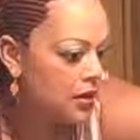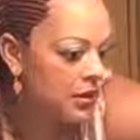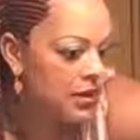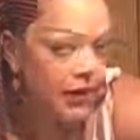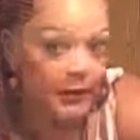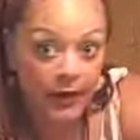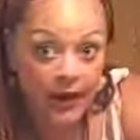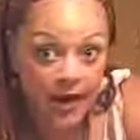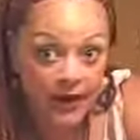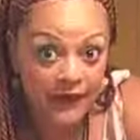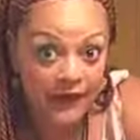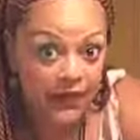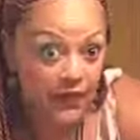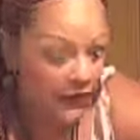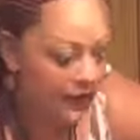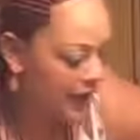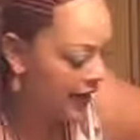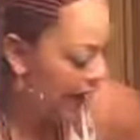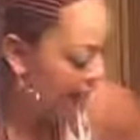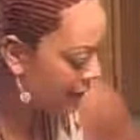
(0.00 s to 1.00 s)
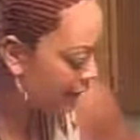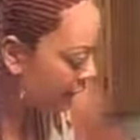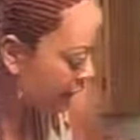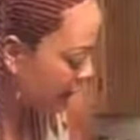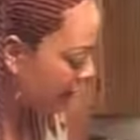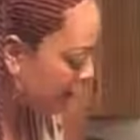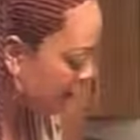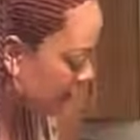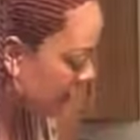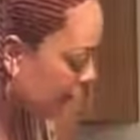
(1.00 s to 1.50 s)
I'm kind of doing the camera by
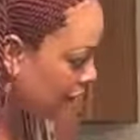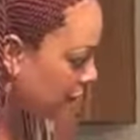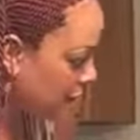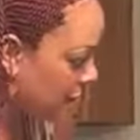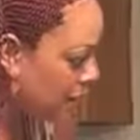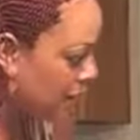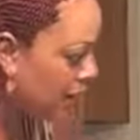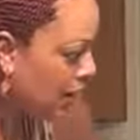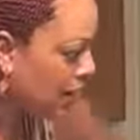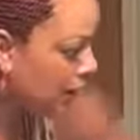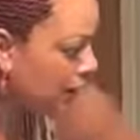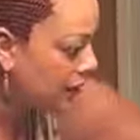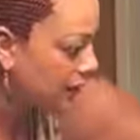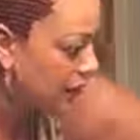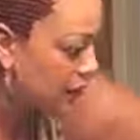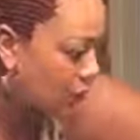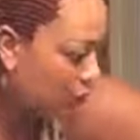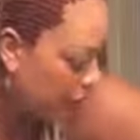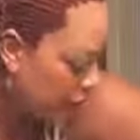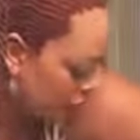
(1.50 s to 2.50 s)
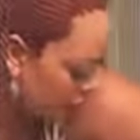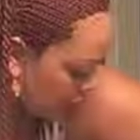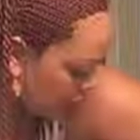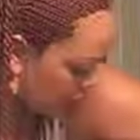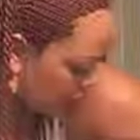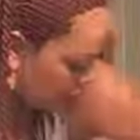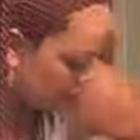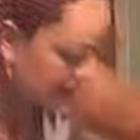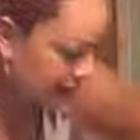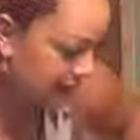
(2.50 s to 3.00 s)
myself, so I'm trying to lean over so
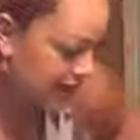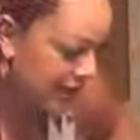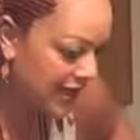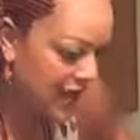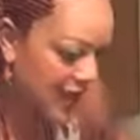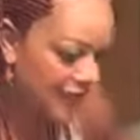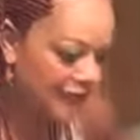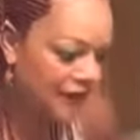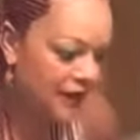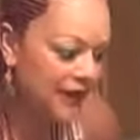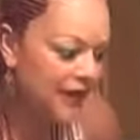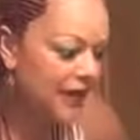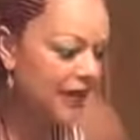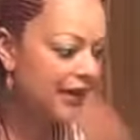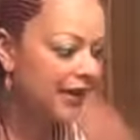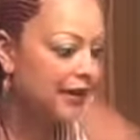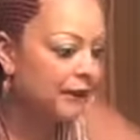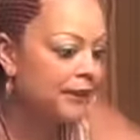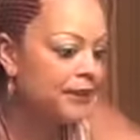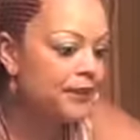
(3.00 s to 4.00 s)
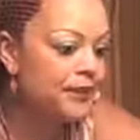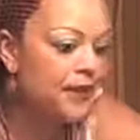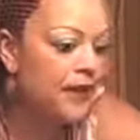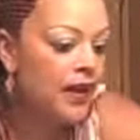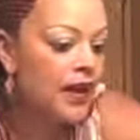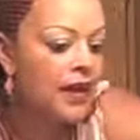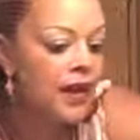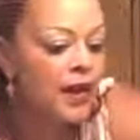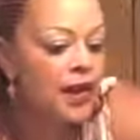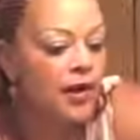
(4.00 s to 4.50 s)
you can see everything.
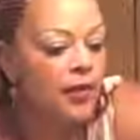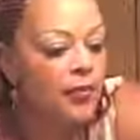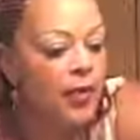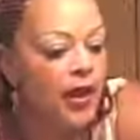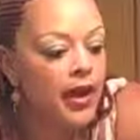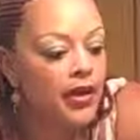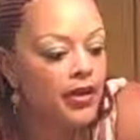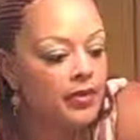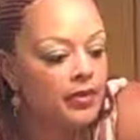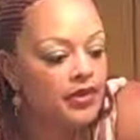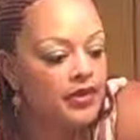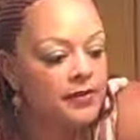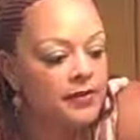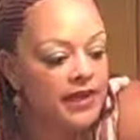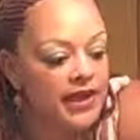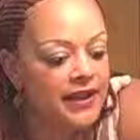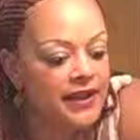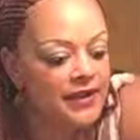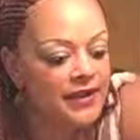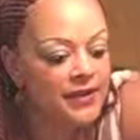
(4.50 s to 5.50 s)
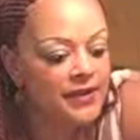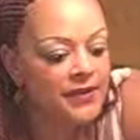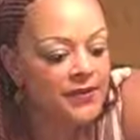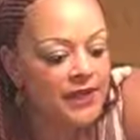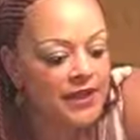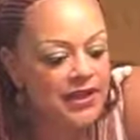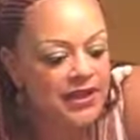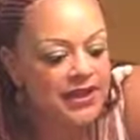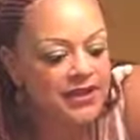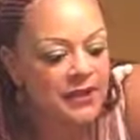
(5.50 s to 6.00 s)
But ultimately, this is
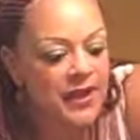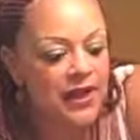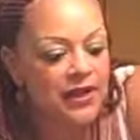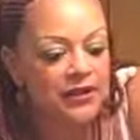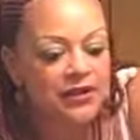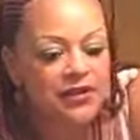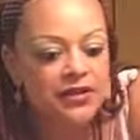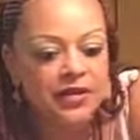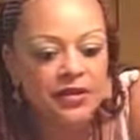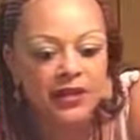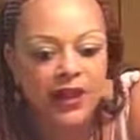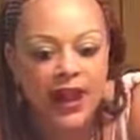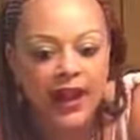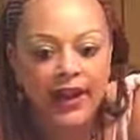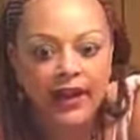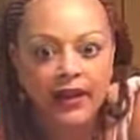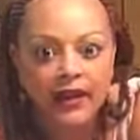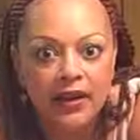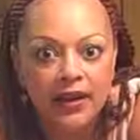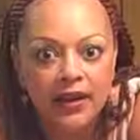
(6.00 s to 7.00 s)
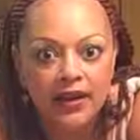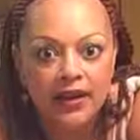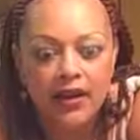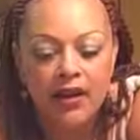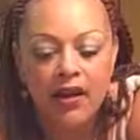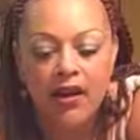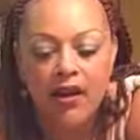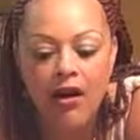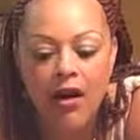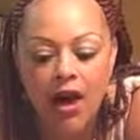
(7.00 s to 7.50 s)
what the tomatoes look like
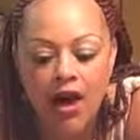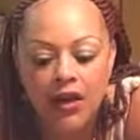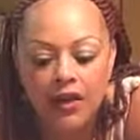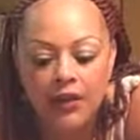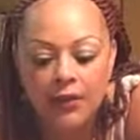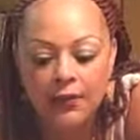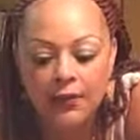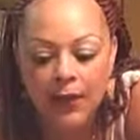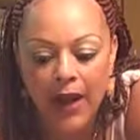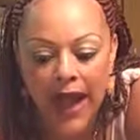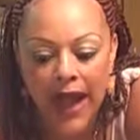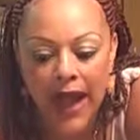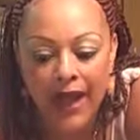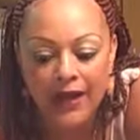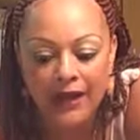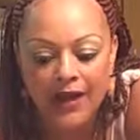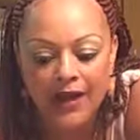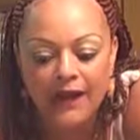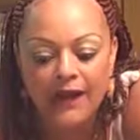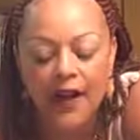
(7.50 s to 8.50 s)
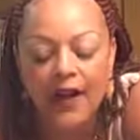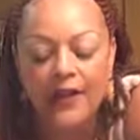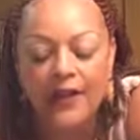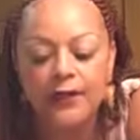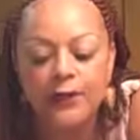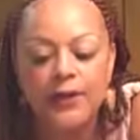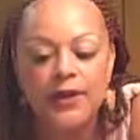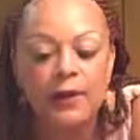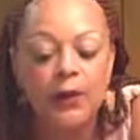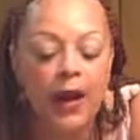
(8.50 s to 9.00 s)
on the rack, and I've got
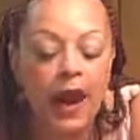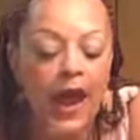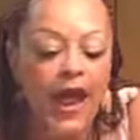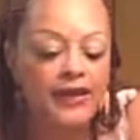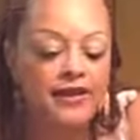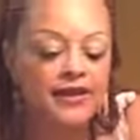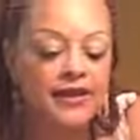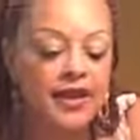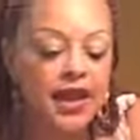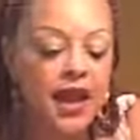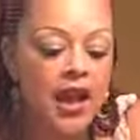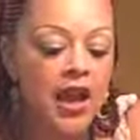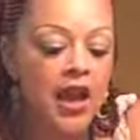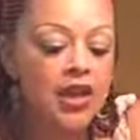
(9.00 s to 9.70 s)
3 racks.